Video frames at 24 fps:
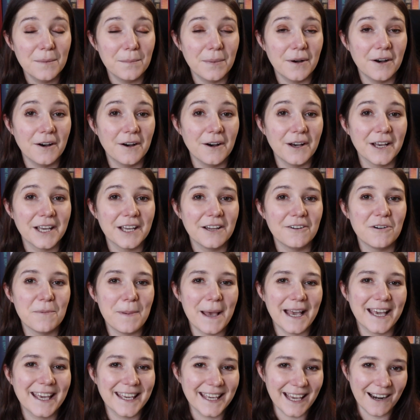by
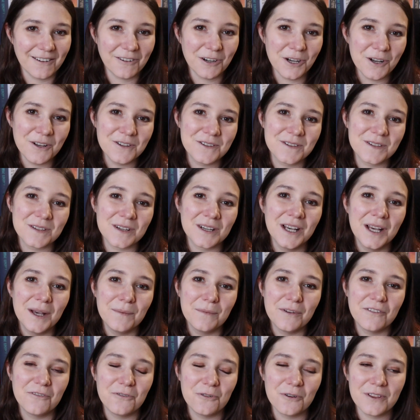Rebecca Yarros
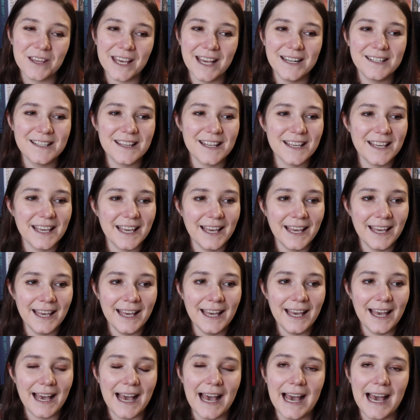before the end of the year,